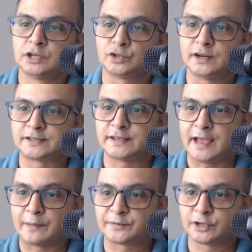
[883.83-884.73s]
Let's say
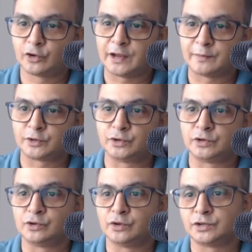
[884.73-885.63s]
epsilon, I'm
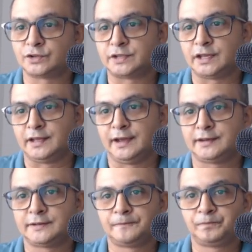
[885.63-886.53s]
going to say
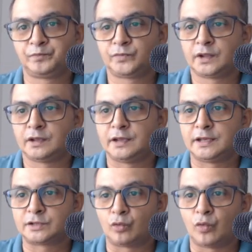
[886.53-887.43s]
that
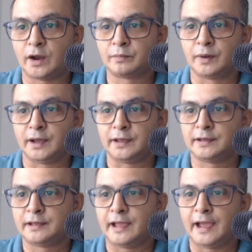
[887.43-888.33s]
is a 1
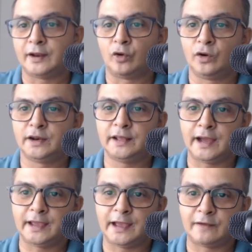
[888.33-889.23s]
by, and already
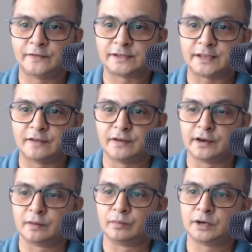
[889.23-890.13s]
I have this
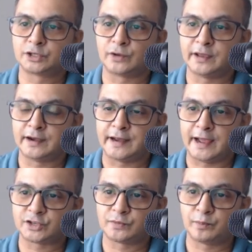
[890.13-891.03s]
even number, so I
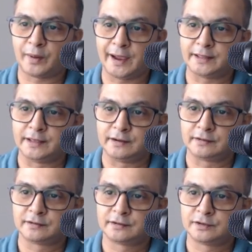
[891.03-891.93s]
attach pi there.
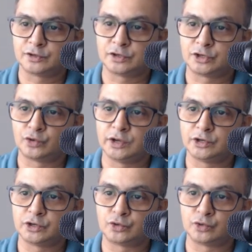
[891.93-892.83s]
So 2
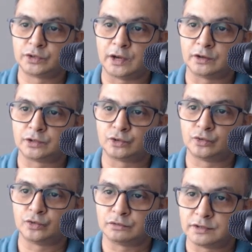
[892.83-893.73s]
into 2000,
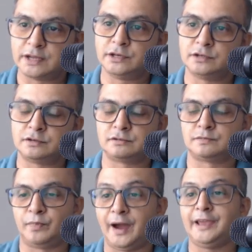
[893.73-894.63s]
2 in
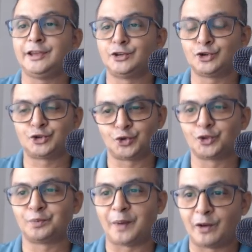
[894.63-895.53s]
pi into 2 to
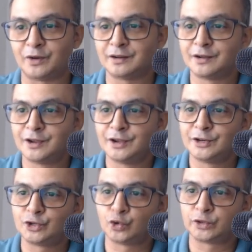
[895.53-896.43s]
the power
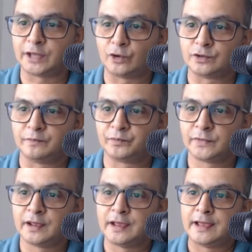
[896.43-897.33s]
2000
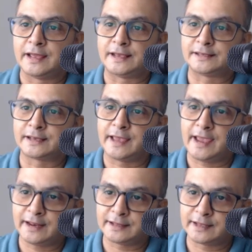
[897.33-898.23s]
is
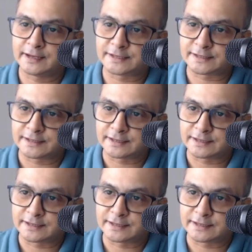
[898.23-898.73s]
again this